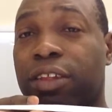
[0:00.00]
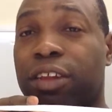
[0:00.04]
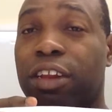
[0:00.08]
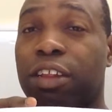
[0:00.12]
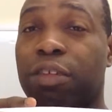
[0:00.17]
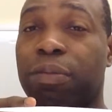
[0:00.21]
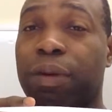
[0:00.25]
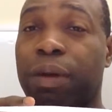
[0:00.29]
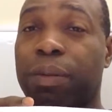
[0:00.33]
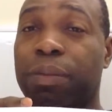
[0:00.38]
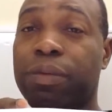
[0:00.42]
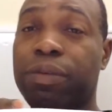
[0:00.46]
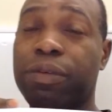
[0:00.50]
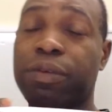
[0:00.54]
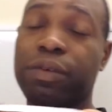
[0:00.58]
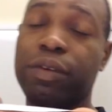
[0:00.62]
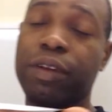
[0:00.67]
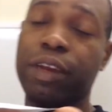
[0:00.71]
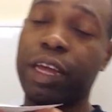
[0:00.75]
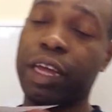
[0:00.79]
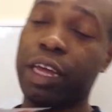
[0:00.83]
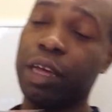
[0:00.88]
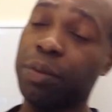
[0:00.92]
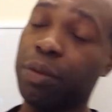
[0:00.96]
to this paper
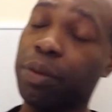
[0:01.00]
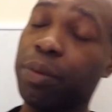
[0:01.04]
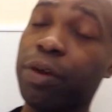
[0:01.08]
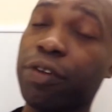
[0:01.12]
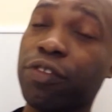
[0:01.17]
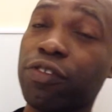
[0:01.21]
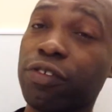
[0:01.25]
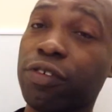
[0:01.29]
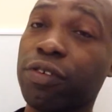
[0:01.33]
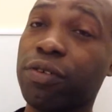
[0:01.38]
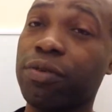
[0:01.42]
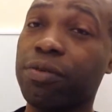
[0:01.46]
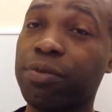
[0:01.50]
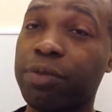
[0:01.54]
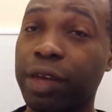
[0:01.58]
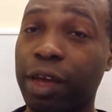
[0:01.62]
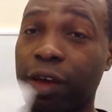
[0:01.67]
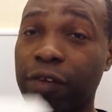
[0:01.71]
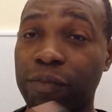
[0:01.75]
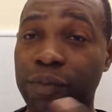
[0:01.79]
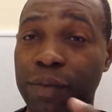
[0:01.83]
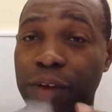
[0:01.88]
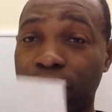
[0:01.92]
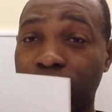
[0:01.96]
that can be measured. We
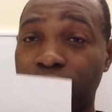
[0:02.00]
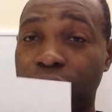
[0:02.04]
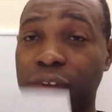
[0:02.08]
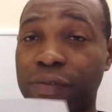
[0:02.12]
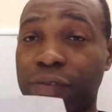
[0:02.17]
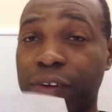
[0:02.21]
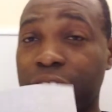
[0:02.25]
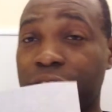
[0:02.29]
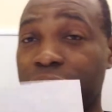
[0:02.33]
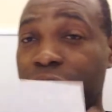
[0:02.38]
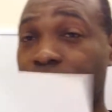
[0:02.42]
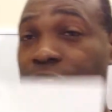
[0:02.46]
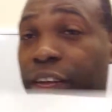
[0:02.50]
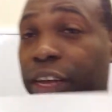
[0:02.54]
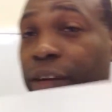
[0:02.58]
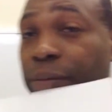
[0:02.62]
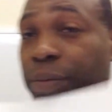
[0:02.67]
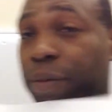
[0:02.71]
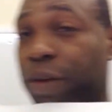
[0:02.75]
have a measuring device that can